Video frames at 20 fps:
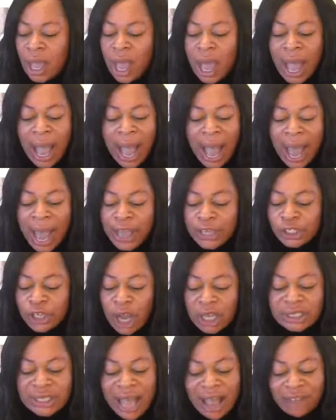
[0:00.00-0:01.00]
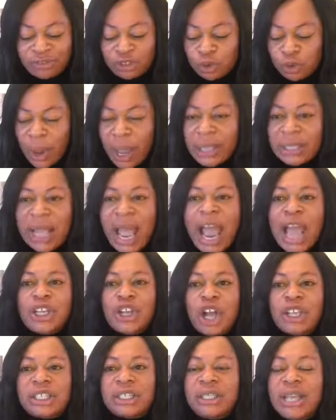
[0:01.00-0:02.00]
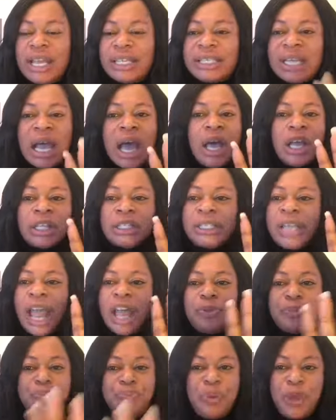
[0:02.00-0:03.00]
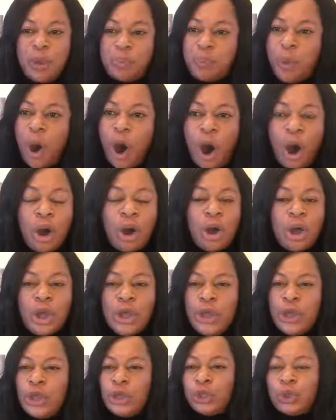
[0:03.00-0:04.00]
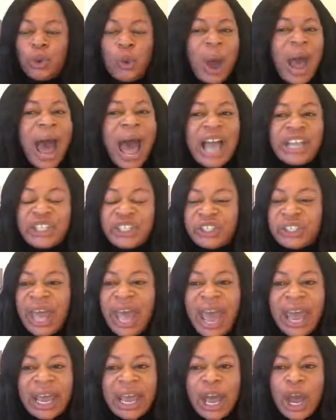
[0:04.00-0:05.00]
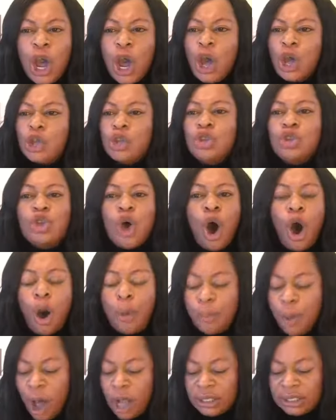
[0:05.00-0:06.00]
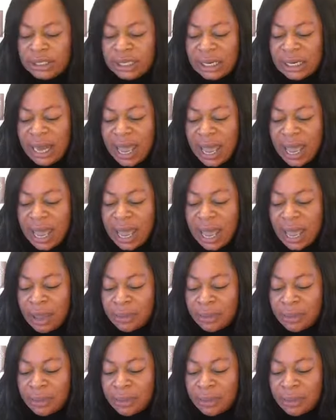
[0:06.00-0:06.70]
I just need 10 people to hashtag no more delay.